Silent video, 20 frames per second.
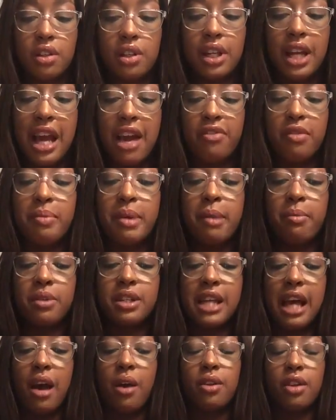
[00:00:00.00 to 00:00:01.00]
And I have a paper
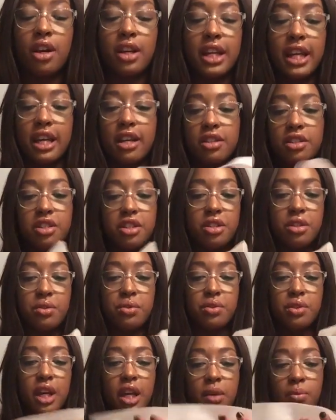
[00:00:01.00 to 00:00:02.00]
towel on hand
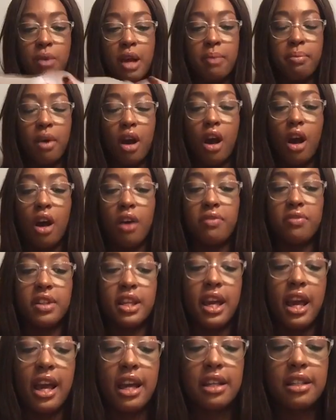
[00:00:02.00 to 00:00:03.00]
too, so I can wipe off
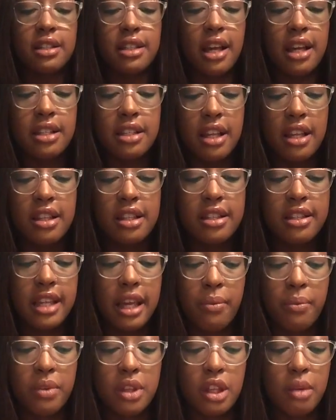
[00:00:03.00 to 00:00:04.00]
the excess, and the
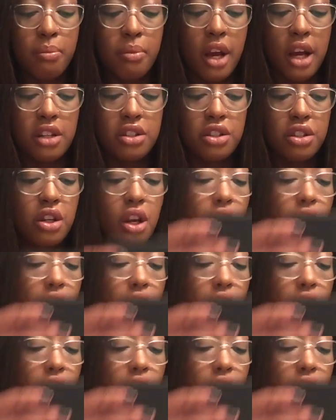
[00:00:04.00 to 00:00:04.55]
same with the brush.